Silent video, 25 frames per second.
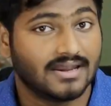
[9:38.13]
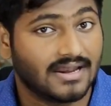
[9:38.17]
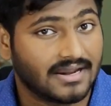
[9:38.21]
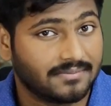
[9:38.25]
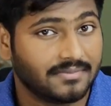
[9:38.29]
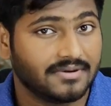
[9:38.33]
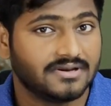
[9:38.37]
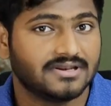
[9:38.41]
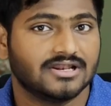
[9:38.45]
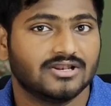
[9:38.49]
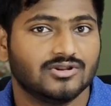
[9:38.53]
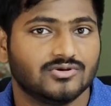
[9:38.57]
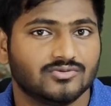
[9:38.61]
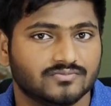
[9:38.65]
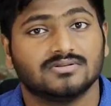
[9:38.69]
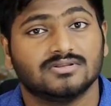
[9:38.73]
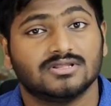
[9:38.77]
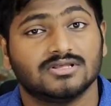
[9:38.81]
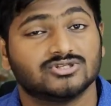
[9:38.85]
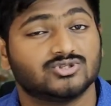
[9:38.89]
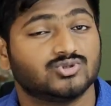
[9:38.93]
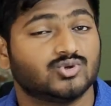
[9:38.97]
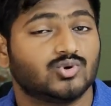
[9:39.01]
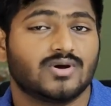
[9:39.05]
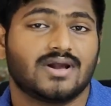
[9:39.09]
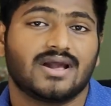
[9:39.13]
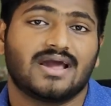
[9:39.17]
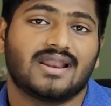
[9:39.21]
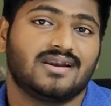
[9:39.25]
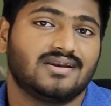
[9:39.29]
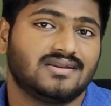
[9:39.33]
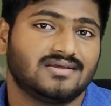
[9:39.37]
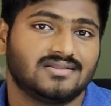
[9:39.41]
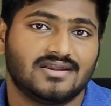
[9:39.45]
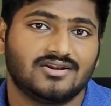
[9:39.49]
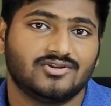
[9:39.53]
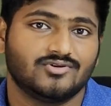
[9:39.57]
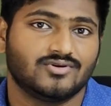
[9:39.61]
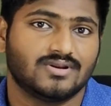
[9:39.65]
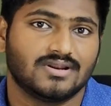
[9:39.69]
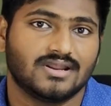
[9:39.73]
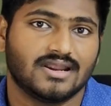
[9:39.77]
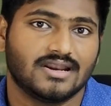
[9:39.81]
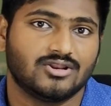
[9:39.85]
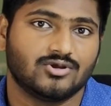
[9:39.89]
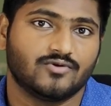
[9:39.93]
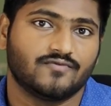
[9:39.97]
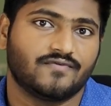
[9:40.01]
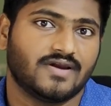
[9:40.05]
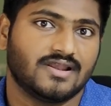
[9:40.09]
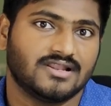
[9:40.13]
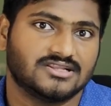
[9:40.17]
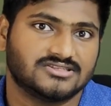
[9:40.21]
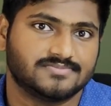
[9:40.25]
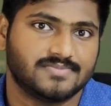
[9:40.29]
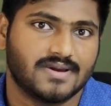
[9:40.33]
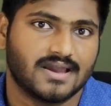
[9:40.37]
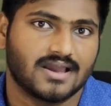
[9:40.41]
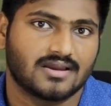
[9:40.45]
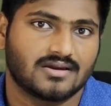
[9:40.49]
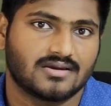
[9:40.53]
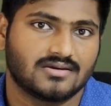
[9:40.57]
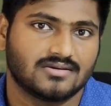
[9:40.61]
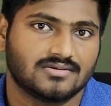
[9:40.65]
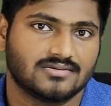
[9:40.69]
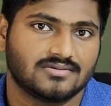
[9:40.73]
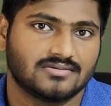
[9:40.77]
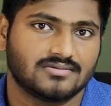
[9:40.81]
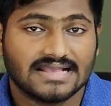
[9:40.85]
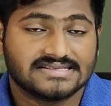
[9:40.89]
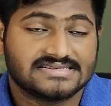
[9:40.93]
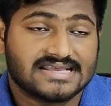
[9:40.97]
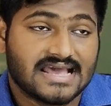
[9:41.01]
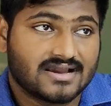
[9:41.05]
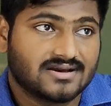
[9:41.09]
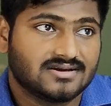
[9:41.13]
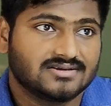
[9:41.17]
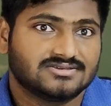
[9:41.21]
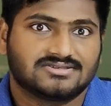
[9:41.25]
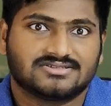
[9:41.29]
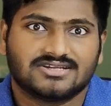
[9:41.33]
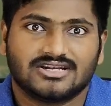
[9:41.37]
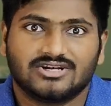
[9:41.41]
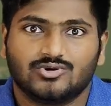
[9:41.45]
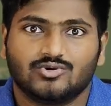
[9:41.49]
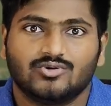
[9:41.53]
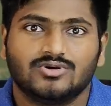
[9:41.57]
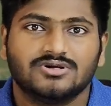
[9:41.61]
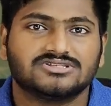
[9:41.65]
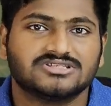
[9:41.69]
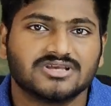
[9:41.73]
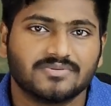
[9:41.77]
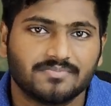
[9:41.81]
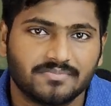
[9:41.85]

let me tell you, there's no guarantee that you'll get your files back, as hackers tend to